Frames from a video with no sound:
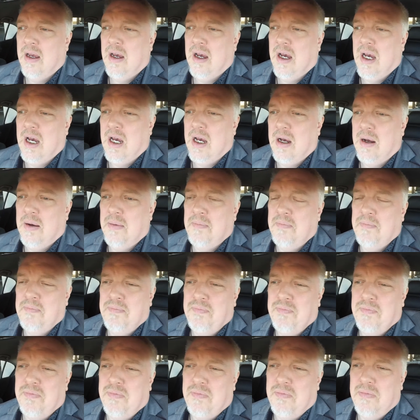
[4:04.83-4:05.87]
Um,
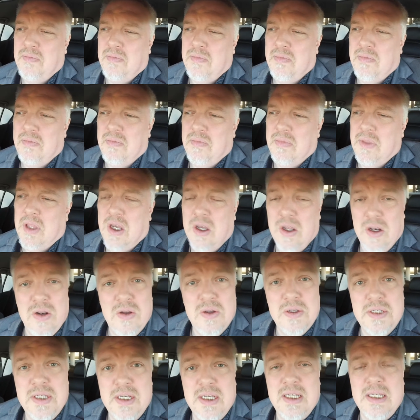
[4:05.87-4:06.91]
the good
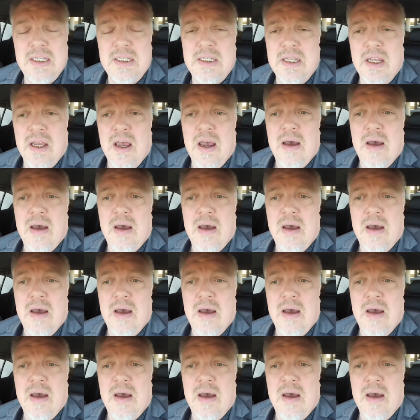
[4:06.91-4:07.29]
news is